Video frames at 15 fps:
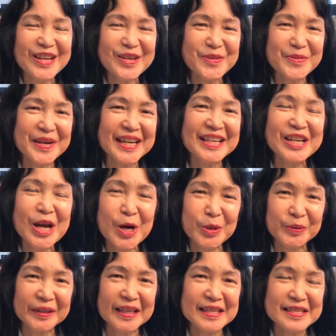We know
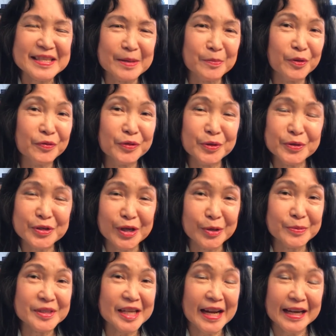that some of you don't
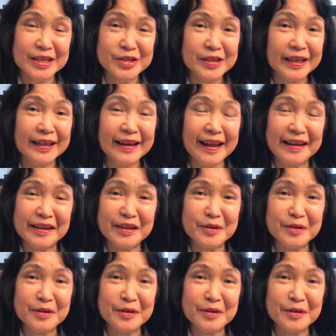actually like